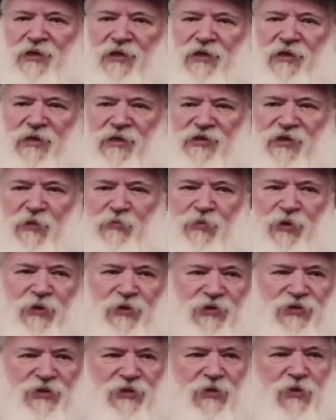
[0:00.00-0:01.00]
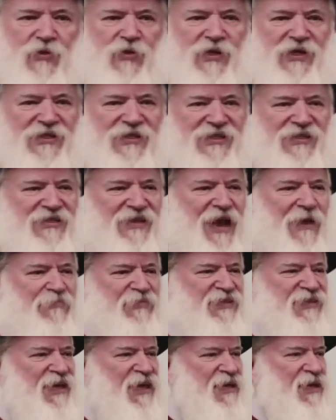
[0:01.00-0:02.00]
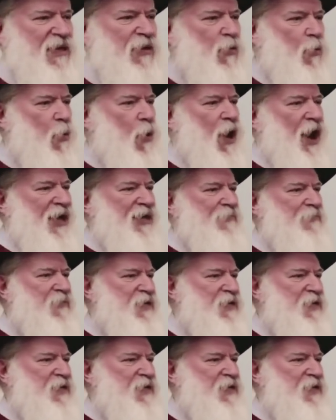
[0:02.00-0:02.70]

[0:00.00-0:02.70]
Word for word: being is a person who can stop saying, Why